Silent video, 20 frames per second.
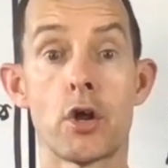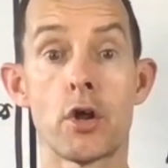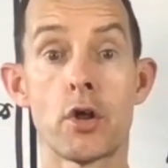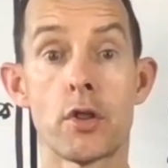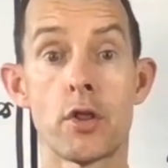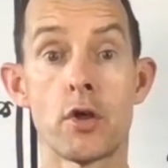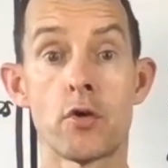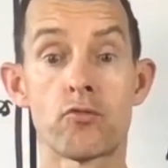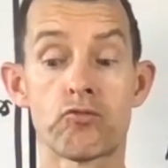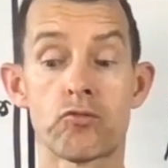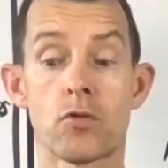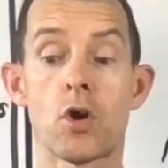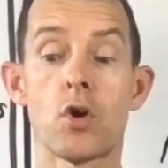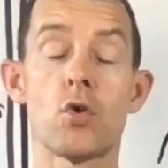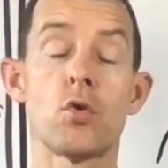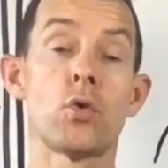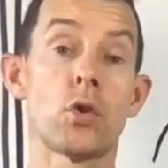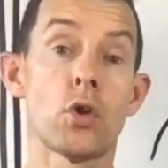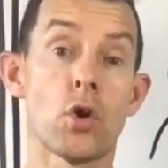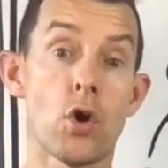The
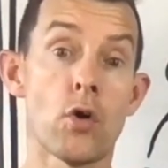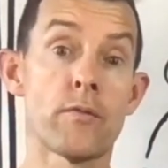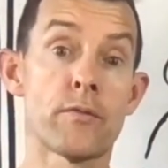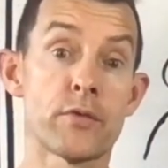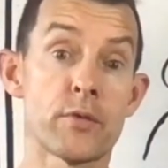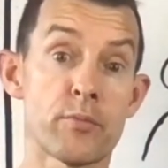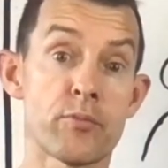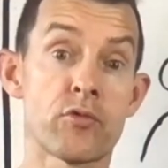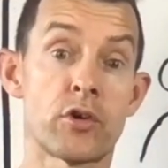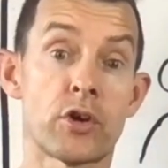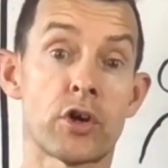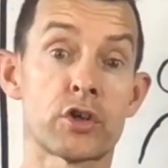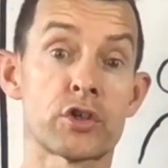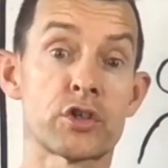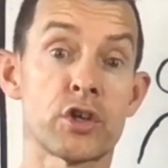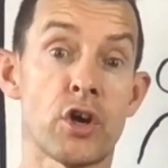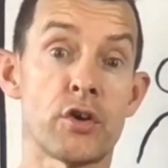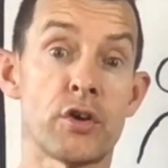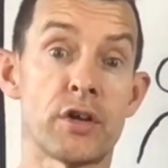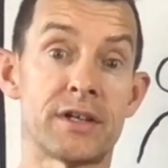role of the
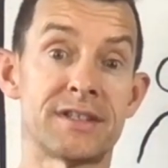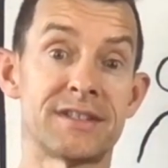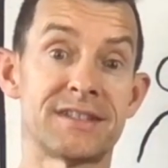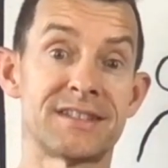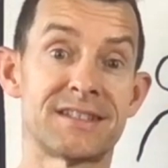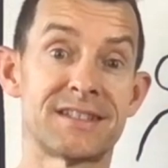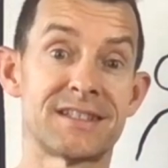product owner.